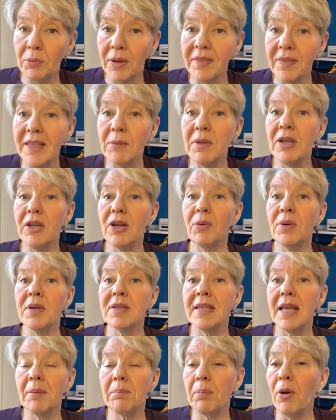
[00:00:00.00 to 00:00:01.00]
one thing we know
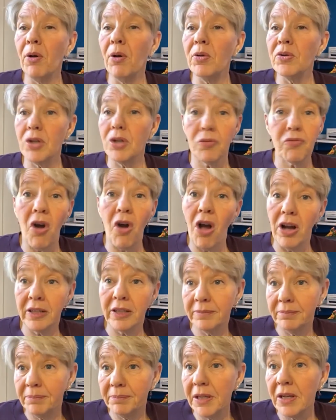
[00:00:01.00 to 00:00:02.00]
is that polls are
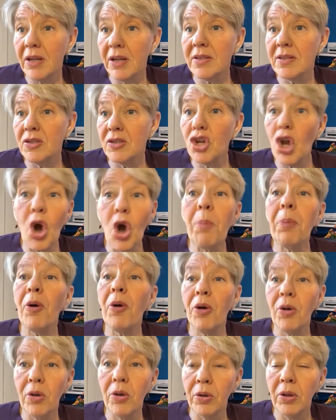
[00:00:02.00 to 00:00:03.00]
wrong, because no
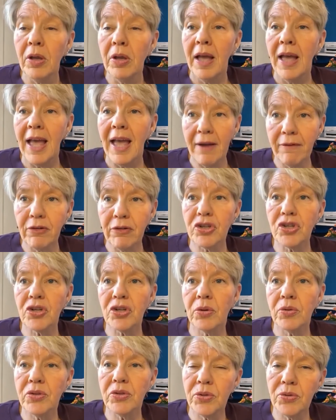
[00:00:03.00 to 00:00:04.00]
poll ever
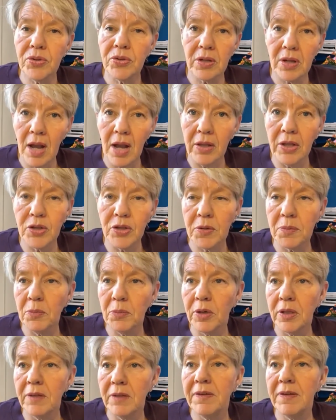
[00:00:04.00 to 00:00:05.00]
showed Susan Collins
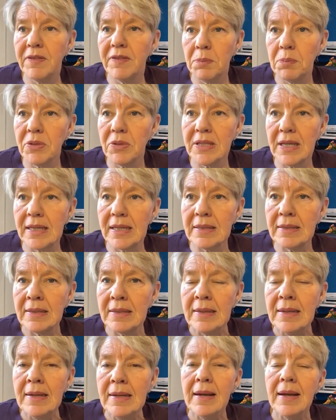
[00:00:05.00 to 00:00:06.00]
with more than
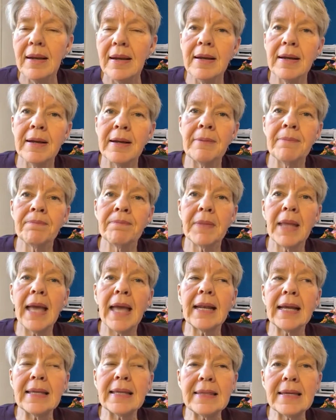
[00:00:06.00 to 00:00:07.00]
50%. And
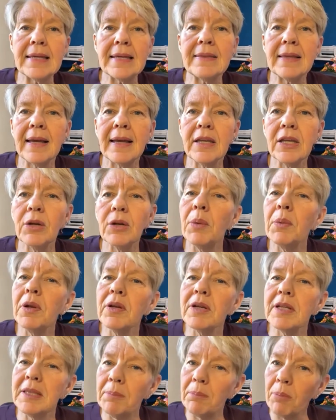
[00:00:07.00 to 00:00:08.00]
I think that, I want
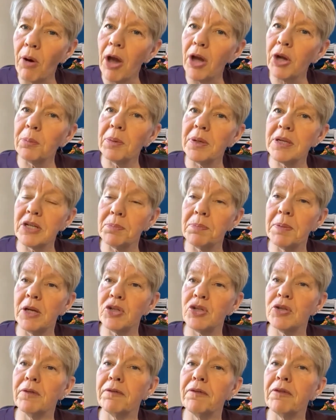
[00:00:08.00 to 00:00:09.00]
to look at the broader
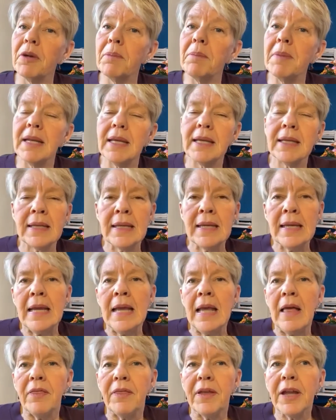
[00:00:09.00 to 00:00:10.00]
picture for a minute.
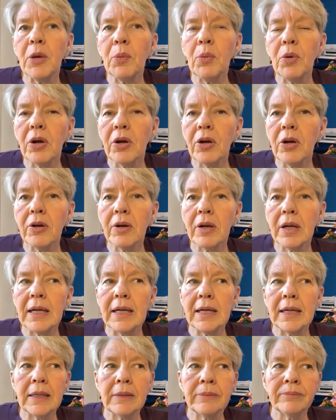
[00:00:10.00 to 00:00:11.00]
There were
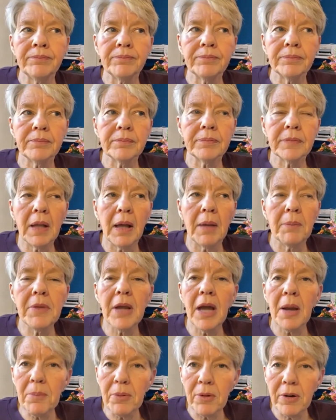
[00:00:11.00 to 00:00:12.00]
a
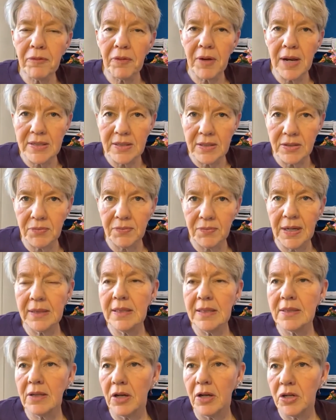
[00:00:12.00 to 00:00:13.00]
number of races
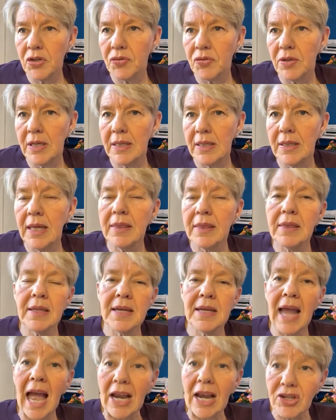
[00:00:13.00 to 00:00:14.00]
around this country that
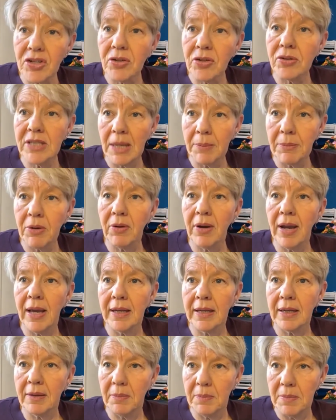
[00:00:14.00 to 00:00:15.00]
the National
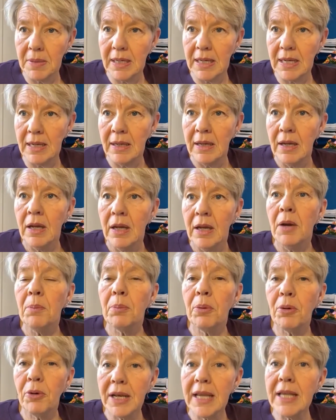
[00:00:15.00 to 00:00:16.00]
Democratic Committee
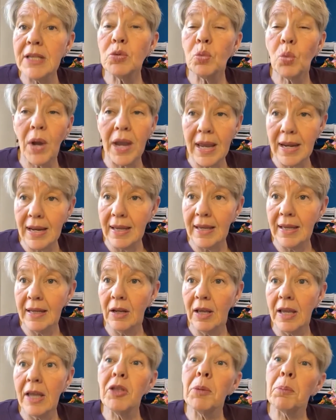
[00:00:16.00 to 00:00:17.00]
put its weight
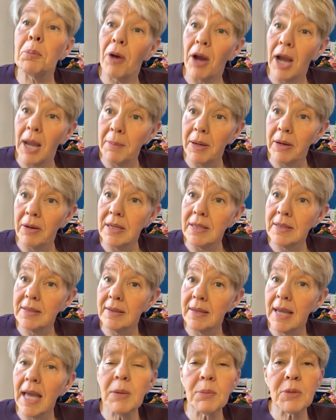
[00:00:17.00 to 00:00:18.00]
in the
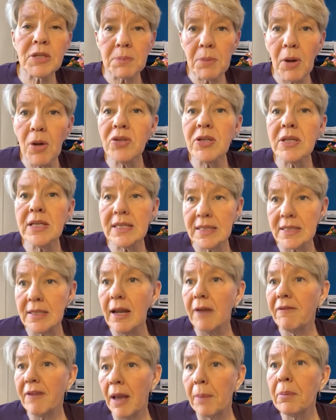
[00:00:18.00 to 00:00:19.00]
primaries. And it was mostly to
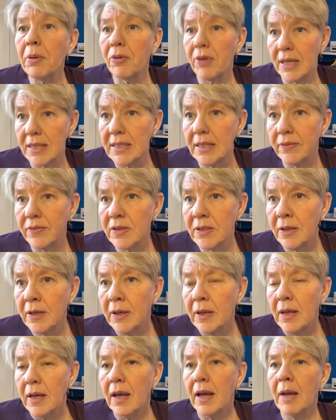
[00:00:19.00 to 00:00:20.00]
snuff out progressives.
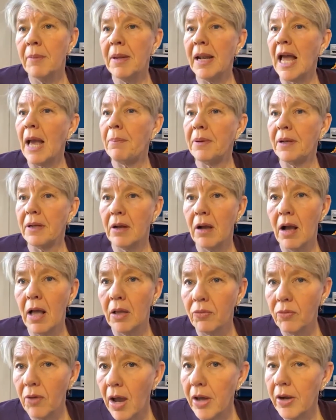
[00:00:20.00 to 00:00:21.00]
It happened in
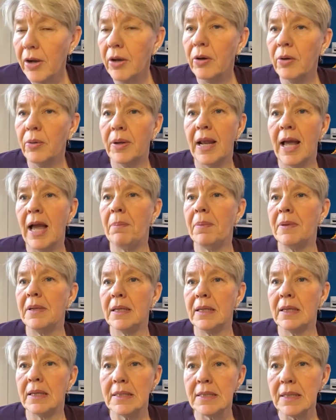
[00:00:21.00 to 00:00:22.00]
Colorado, it
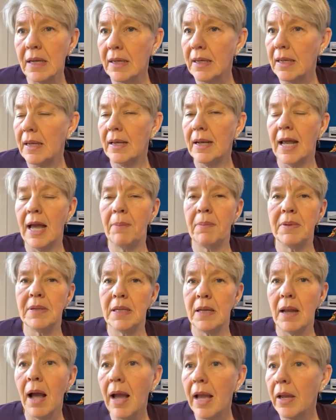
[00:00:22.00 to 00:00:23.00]
happened in Kentucky, it
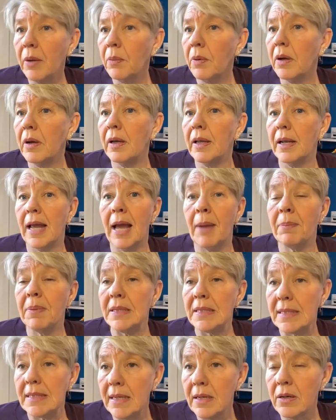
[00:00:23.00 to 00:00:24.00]
happened in Iowa, it
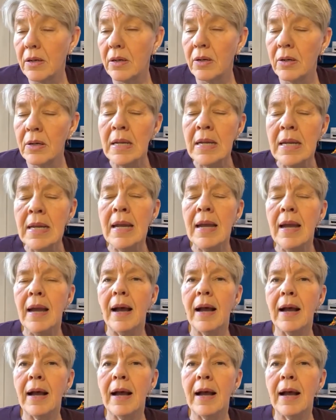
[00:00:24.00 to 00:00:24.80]
happened here.